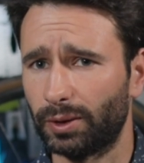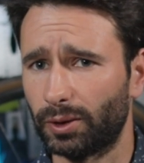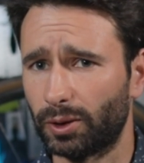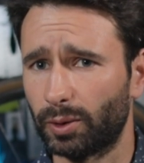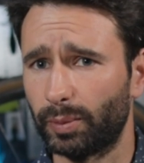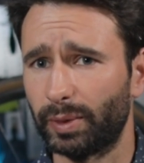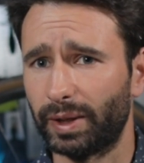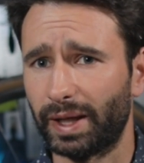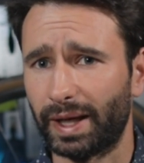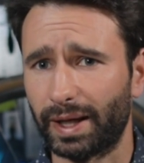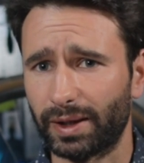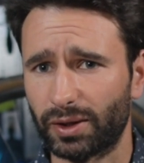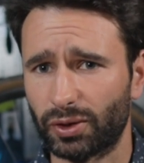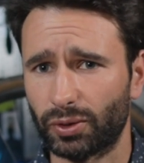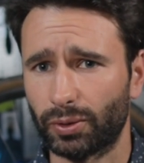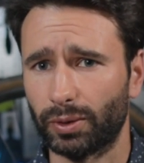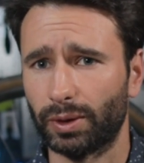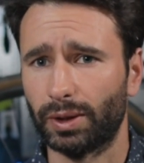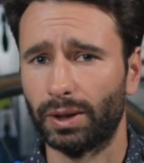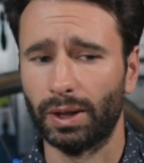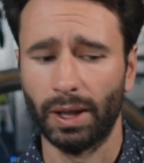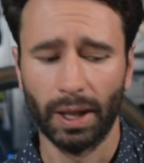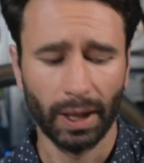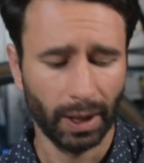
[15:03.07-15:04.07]
little bit
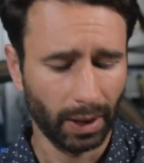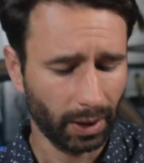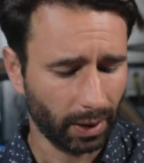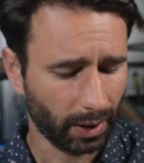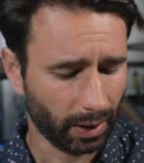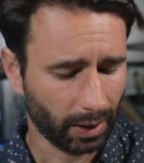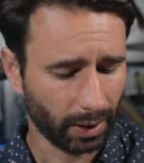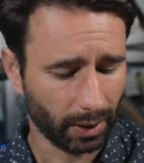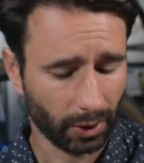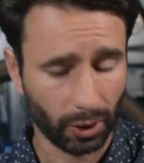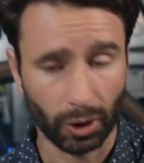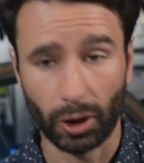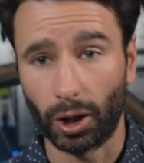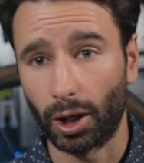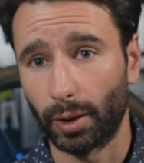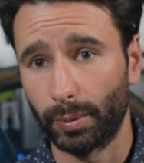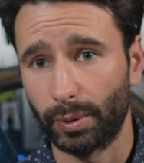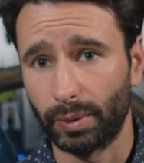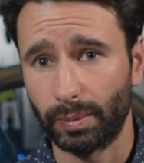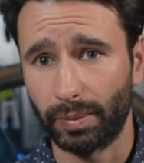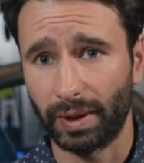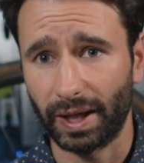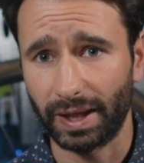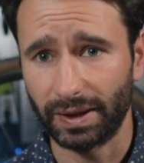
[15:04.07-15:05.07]
extra
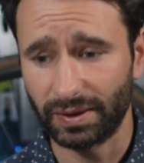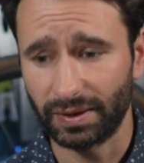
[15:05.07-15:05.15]
carbon